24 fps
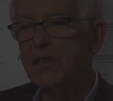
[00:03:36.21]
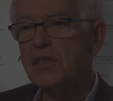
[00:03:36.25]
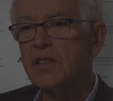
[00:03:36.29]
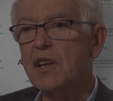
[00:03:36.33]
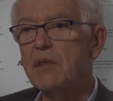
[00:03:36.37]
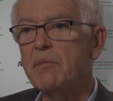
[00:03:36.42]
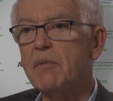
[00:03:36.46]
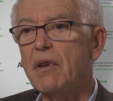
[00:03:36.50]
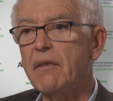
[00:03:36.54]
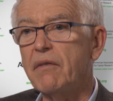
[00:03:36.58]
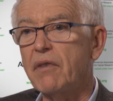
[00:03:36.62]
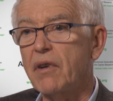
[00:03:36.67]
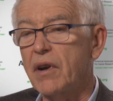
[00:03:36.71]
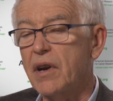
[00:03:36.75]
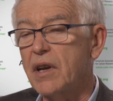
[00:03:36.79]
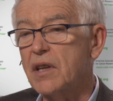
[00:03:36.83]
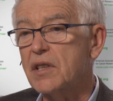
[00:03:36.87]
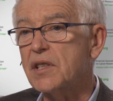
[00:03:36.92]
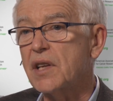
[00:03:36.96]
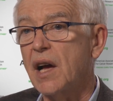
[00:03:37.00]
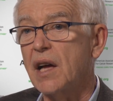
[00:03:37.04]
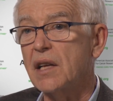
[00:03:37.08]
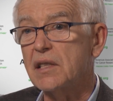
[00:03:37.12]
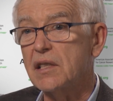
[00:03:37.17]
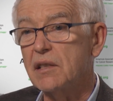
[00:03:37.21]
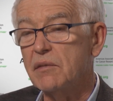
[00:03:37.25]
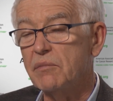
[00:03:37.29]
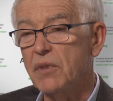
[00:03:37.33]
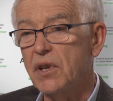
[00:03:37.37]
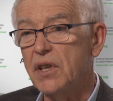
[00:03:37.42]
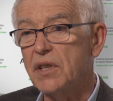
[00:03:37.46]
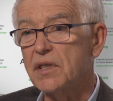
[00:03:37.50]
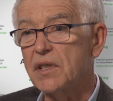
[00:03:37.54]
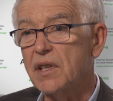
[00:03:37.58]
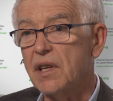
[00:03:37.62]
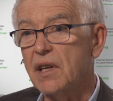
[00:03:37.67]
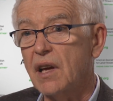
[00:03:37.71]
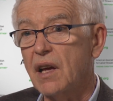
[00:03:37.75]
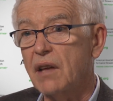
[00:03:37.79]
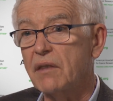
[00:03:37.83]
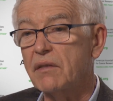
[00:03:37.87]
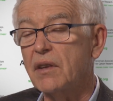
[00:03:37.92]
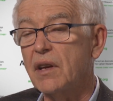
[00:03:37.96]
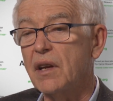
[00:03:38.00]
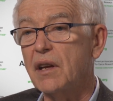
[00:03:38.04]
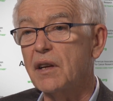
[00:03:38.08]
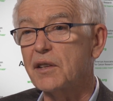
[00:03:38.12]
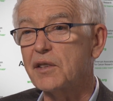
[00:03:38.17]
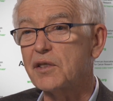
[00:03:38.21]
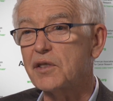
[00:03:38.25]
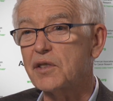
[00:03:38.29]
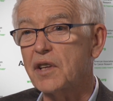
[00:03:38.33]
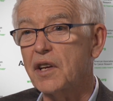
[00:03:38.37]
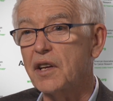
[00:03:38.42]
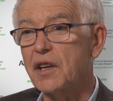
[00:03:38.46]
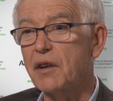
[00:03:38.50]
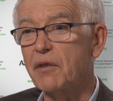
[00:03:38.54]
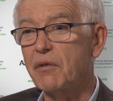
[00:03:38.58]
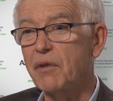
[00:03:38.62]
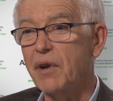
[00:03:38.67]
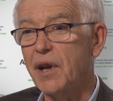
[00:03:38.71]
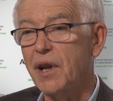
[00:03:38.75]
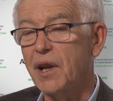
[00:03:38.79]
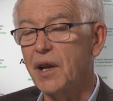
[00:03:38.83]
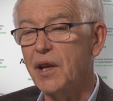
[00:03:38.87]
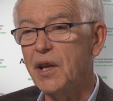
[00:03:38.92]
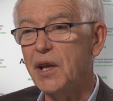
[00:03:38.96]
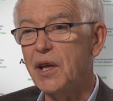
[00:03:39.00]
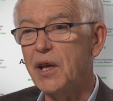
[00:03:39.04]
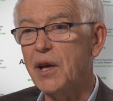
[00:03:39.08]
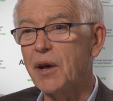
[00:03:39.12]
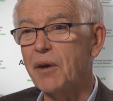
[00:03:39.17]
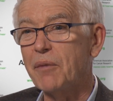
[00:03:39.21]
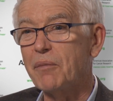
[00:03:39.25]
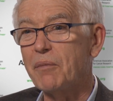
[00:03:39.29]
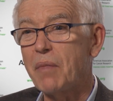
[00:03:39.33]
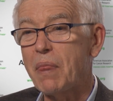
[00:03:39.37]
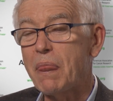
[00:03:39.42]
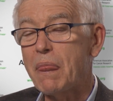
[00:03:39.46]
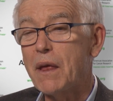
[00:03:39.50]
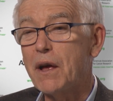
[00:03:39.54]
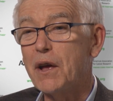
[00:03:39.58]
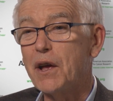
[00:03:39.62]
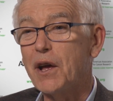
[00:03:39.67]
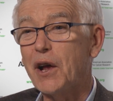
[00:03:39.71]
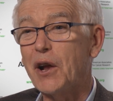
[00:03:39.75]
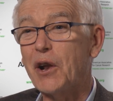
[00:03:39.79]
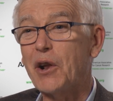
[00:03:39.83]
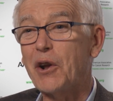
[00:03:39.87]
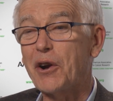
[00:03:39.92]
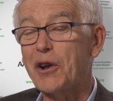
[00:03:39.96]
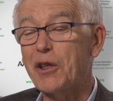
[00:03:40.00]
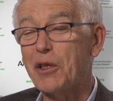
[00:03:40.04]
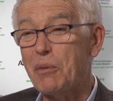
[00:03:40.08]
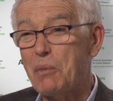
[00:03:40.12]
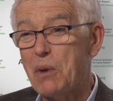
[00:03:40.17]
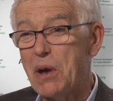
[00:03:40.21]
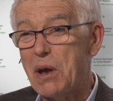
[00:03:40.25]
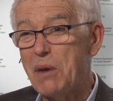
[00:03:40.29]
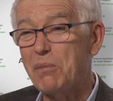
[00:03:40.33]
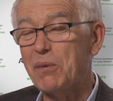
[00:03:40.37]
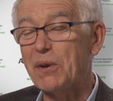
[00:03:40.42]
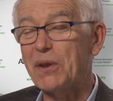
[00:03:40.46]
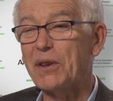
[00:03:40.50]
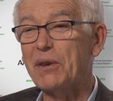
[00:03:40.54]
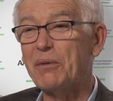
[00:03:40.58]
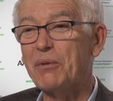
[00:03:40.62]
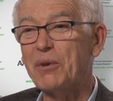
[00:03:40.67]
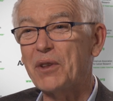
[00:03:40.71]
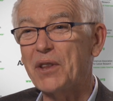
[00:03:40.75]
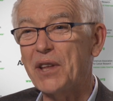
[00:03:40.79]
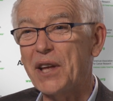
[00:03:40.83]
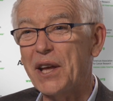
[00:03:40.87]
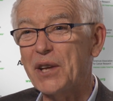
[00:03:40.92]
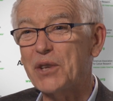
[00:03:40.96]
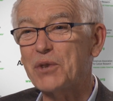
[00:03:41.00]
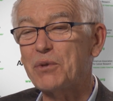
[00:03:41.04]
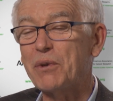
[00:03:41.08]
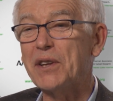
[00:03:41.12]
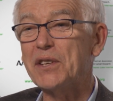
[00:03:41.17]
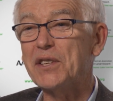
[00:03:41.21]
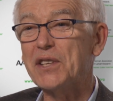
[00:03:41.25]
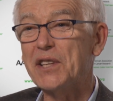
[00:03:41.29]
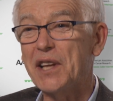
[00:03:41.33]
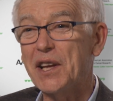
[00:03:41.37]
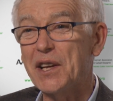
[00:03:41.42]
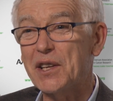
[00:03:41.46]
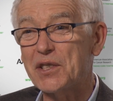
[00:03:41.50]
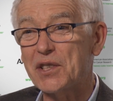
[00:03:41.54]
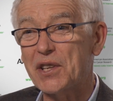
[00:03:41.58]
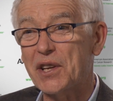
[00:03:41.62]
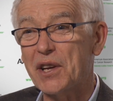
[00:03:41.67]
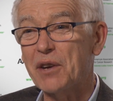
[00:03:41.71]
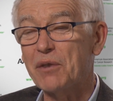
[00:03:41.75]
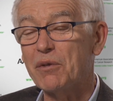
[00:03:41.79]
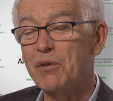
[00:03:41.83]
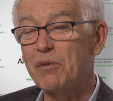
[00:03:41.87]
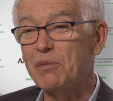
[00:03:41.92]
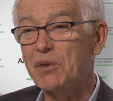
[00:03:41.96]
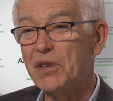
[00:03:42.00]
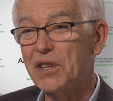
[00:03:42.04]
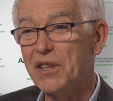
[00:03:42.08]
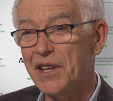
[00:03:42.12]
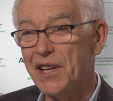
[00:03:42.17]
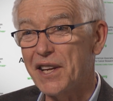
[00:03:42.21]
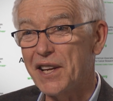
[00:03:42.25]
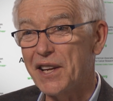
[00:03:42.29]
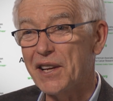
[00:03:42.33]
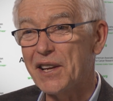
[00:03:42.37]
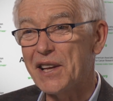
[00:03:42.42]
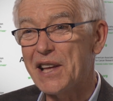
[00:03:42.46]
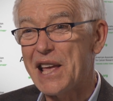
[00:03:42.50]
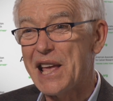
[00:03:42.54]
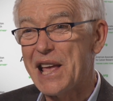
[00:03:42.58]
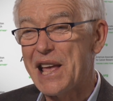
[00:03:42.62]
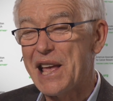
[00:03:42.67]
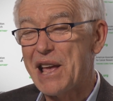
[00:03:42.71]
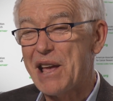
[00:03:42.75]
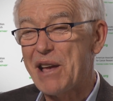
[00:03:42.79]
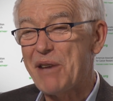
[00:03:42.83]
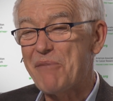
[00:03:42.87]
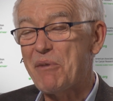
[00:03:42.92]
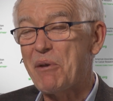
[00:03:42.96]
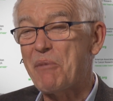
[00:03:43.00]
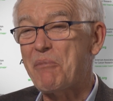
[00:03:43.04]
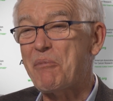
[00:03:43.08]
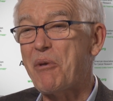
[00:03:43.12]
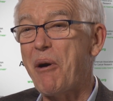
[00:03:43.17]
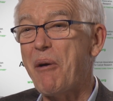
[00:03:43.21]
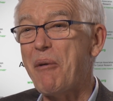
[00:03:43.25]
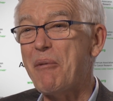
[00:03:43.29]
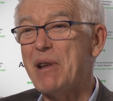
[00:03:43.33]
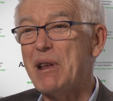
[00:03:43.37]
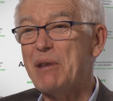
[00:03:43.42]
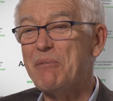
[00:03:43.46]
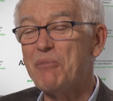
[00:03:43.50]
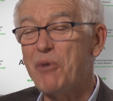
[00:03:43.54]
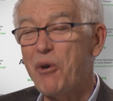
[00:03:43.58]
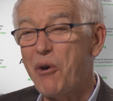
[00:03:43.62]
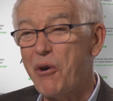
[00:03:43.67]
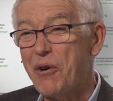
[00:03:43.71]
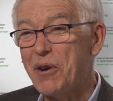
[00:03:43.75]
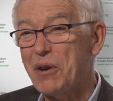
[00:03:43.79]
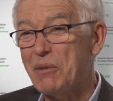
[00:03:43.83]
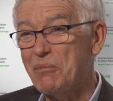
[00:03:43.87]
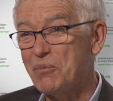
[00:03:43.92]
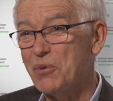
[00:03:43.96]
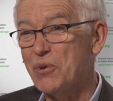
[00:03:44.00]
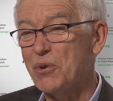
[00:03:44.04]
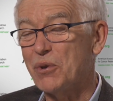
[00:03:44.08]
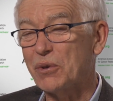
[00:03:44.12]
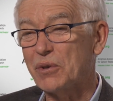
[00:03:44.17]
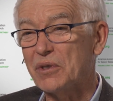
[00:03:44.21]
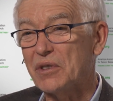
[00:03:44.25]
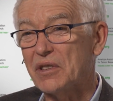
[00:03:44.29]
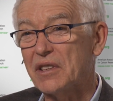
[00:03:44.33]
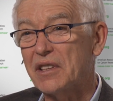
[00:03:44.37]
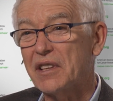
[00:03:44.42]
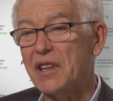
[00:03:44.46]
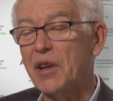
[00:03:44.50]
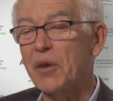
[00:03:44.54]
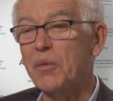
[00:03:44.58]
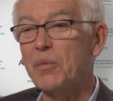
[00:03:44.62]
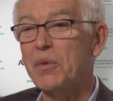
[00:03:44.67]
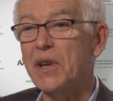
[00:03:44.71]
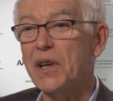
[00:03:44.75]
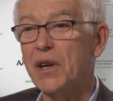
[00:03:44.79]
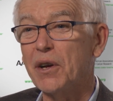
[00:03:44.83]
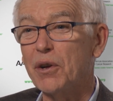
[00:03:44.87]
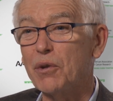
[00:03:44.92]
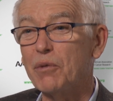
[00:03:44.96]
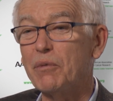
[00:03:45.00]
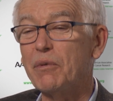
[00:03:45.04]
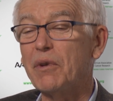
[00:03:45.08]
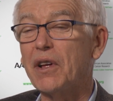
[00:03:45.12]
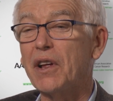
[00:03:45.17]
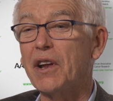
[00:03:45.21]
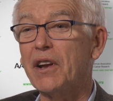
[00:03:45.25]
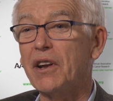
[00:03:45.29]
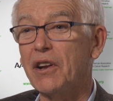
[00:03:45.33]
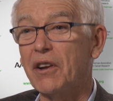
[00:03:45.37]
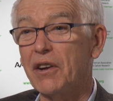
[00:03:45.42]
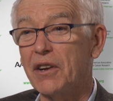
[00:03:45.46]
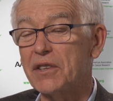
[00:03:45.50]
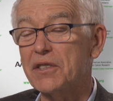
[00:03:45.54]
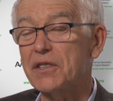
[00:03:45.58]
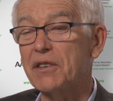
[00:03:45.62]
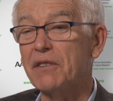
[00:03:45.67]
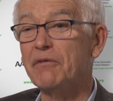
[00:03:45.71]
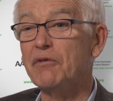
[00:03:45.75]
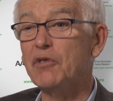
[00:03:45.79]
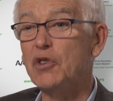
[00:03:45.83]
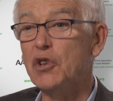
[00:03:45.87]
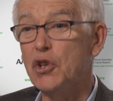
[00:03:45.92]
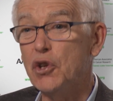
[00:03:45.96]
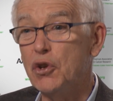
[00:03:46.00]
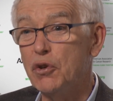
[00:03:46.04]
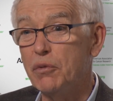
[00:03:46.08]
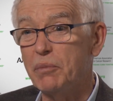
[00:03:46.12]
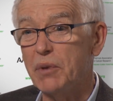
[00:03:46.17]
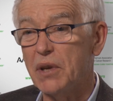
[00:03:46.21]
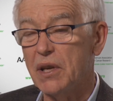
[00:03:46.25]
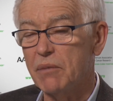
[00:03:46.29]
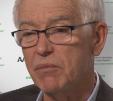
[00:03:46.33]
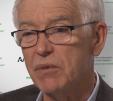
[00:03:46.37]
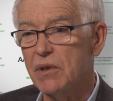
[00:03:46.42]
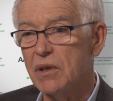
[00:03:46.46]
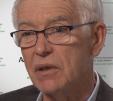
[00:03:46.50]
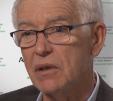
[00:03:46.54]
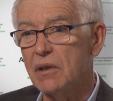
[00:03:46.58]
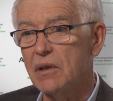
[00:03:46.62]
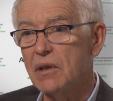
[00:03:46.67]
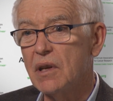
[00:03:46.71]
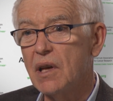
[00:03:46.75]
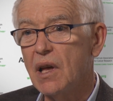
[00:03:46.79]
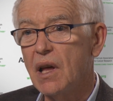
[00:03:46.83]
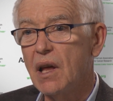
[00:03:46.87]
it's going to be a very exciting meeting. I think it's going to really, um, a lot of the people that were there 20 years ago will be there. But probably more important, there'll be a whole a lot of new people,